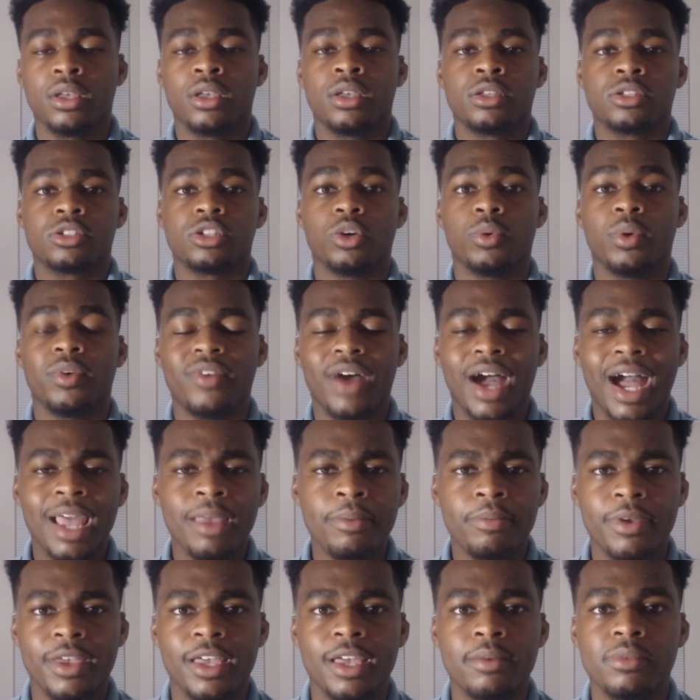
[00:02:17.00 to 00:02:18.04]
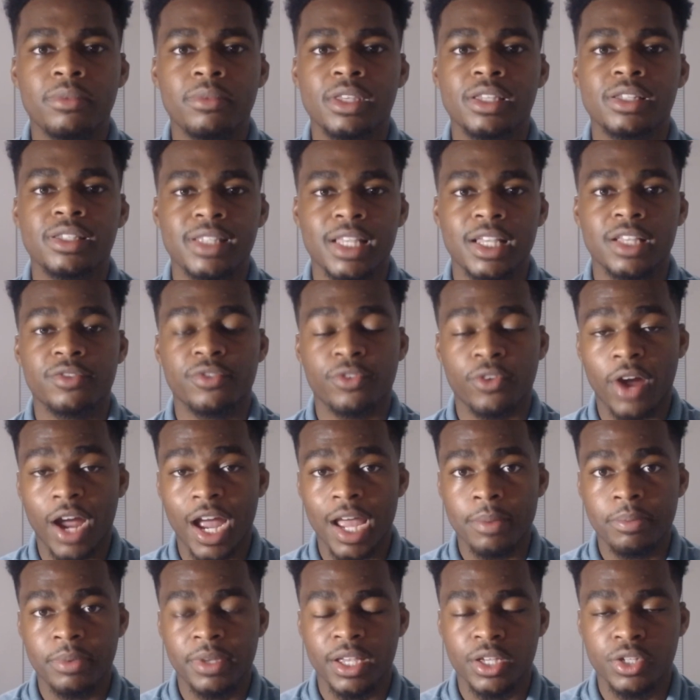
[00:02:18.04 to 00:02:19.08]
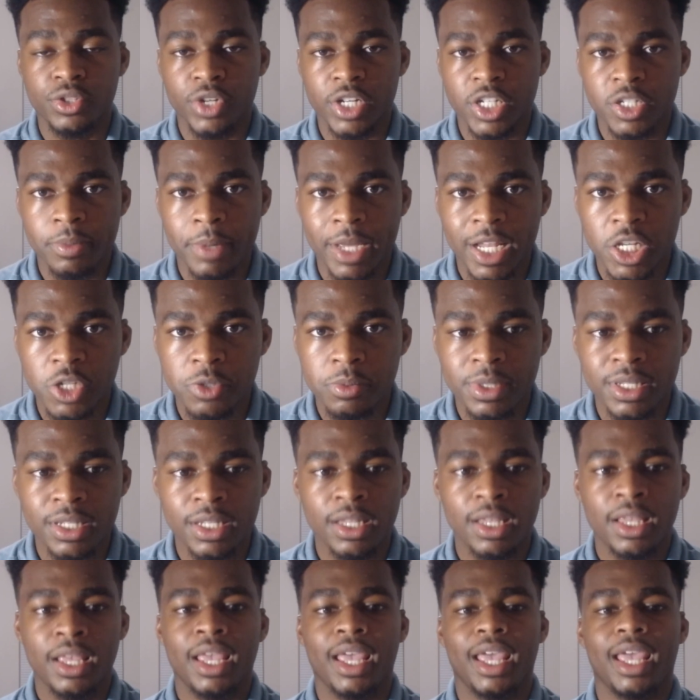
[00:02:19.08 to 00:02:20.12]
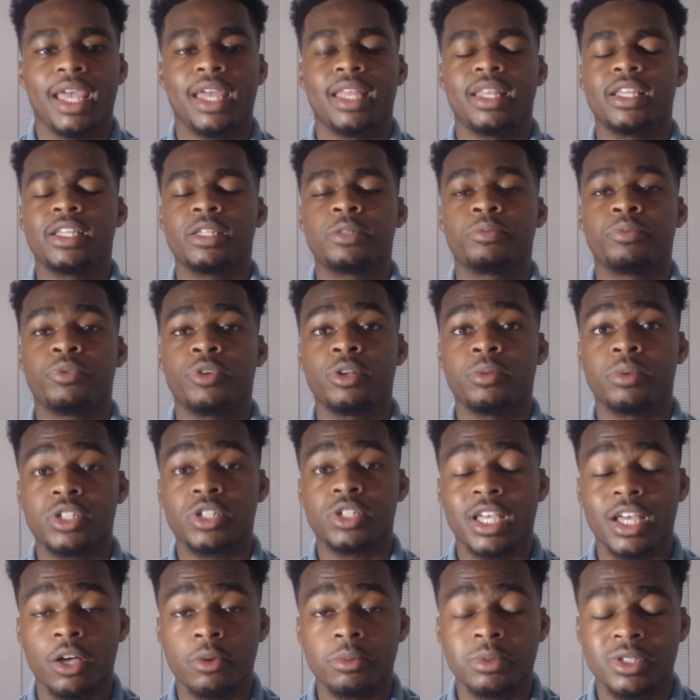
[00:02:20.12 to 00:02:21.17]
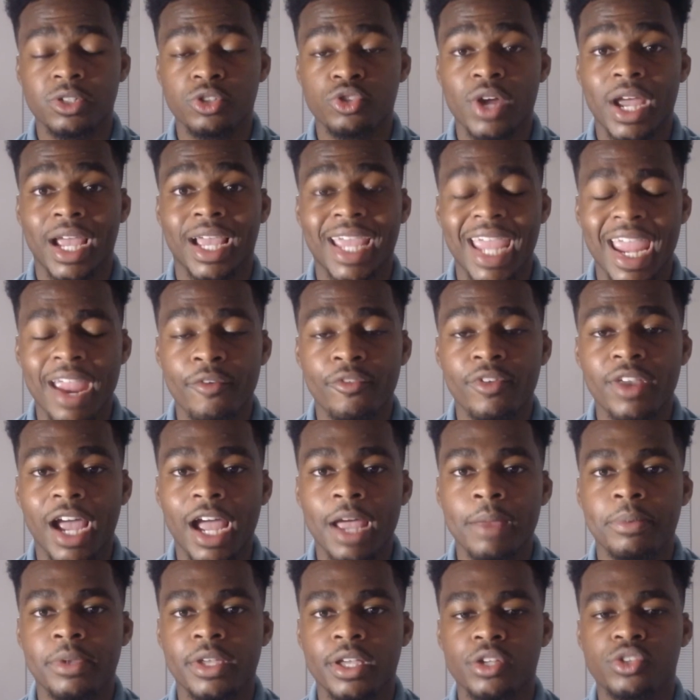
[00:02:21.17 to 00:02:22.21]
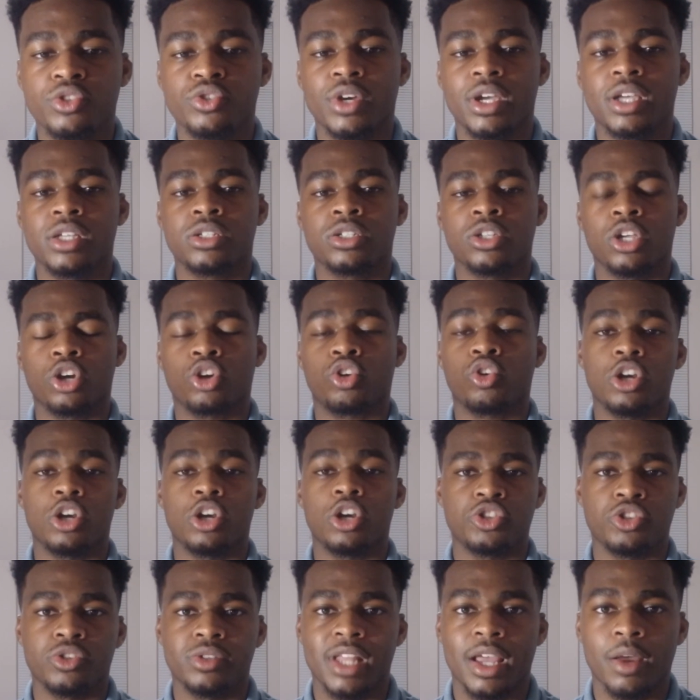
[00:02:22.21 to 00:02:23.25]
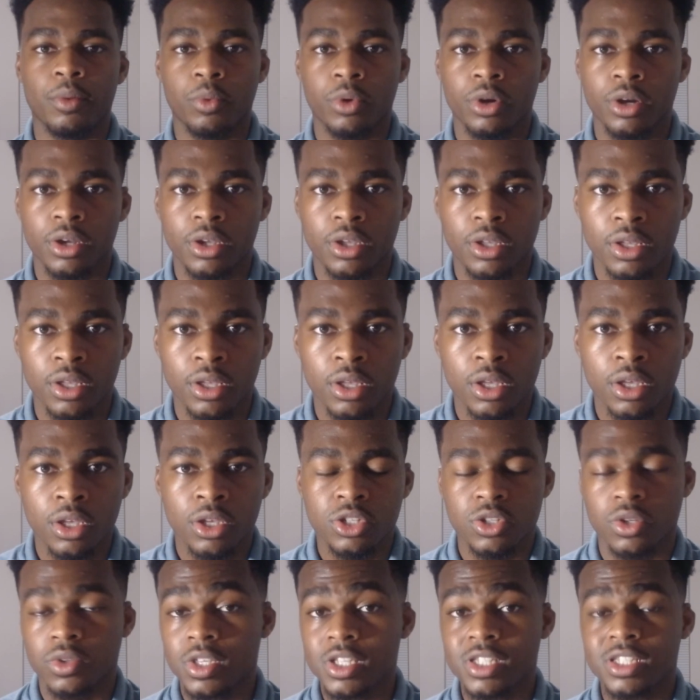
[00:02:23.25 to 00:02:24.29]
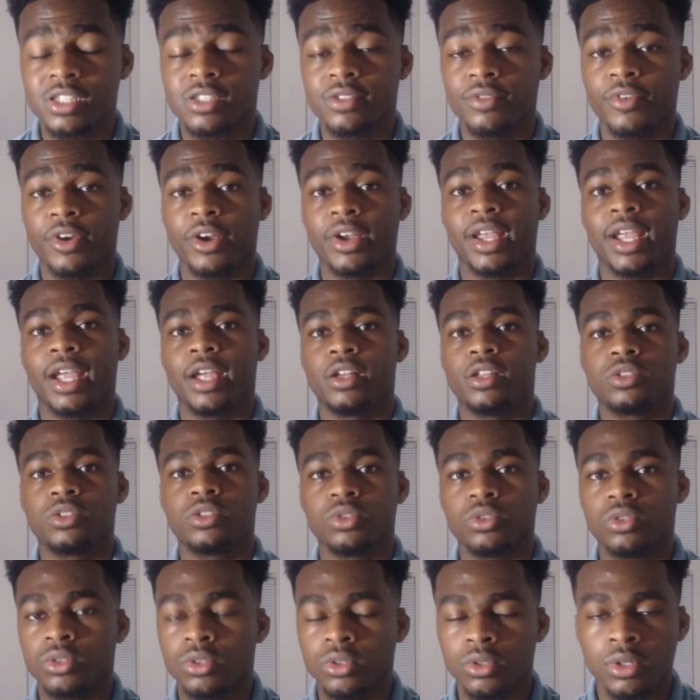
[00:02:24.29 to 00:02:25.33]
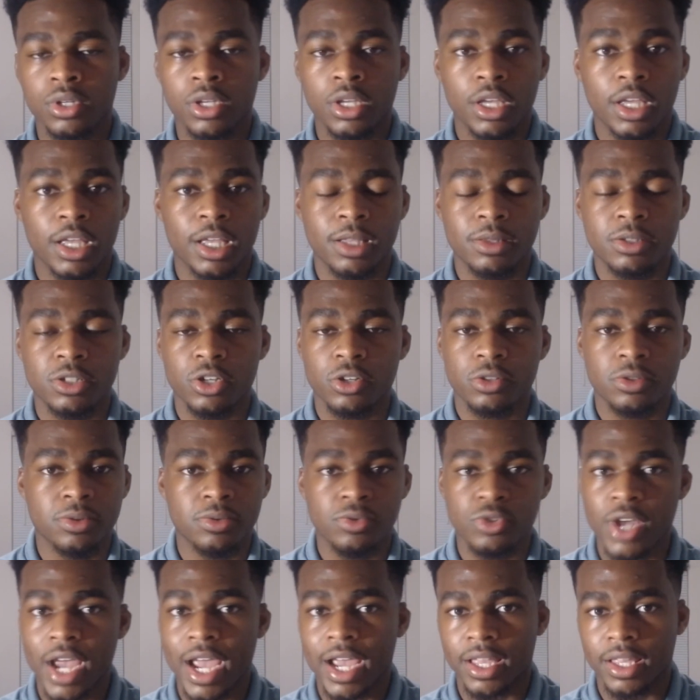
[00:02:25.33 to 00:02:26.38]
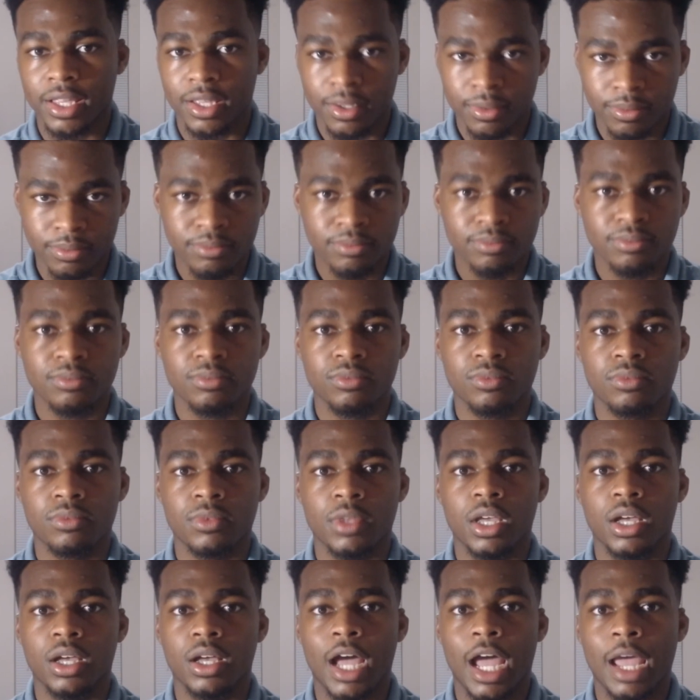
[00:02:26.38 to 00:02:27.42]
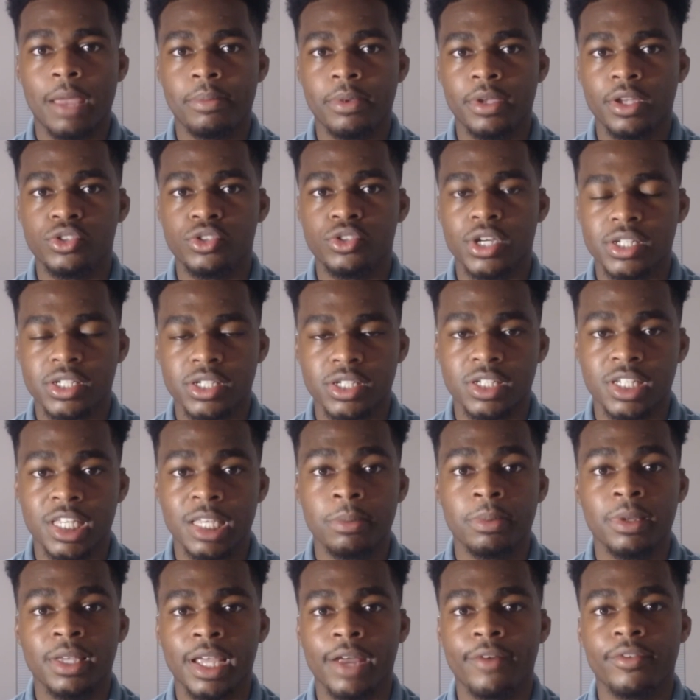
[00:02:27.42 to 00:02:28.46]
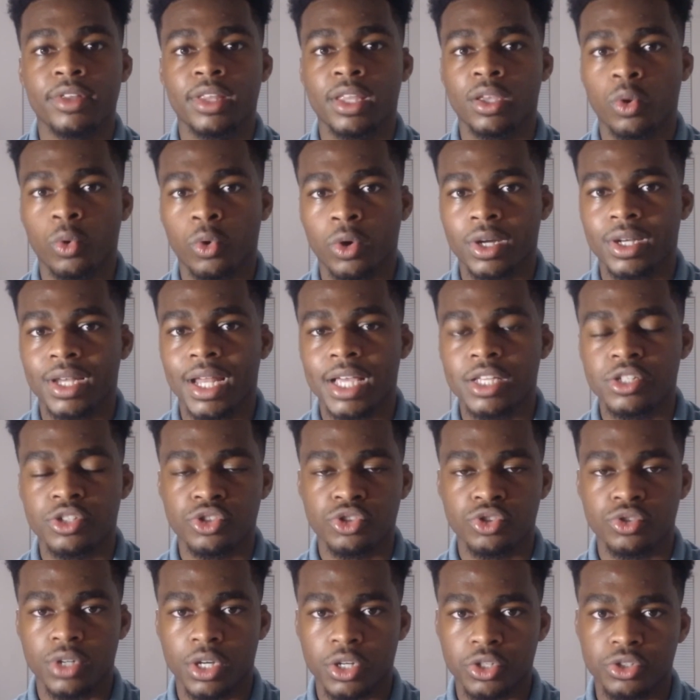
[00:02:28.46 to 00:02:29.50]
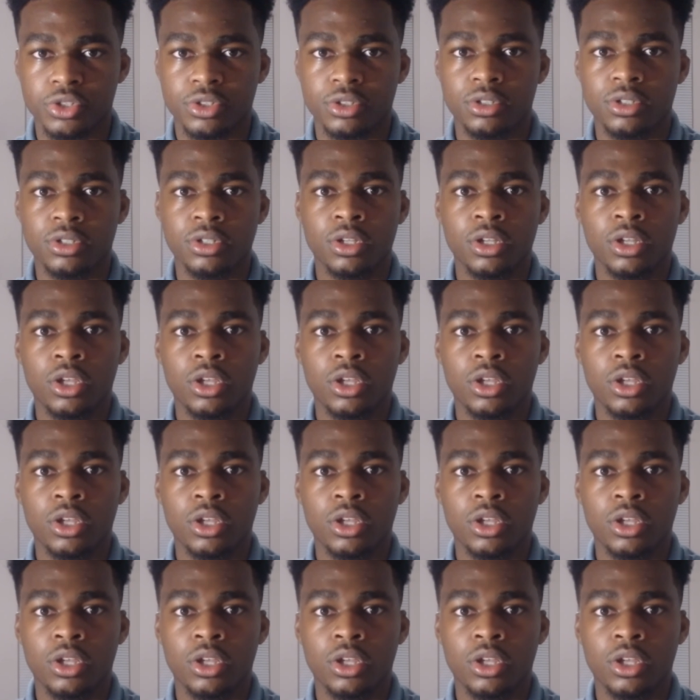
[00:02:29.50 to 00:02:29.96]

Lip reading: So with IPAM, this stands for IP address management, and this pretty much helps track every IP address across your network. So this is a very handy tool in terms of tracking IP addresses, keeping everything organized and structured.